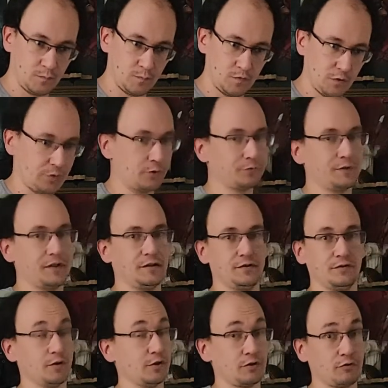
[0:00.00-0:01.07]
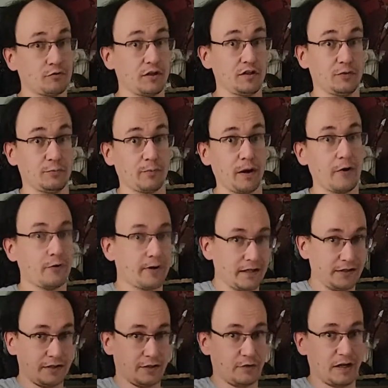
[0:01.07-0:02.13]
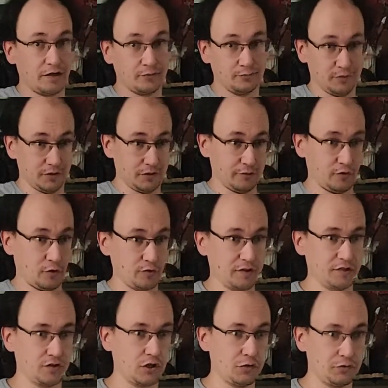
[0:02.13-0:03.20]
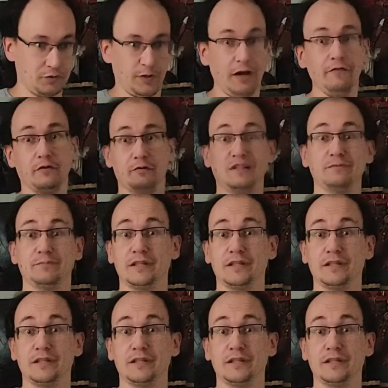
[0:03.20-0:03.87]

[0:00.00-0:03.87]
you don't need to parade around it, of course, and show it to everyone.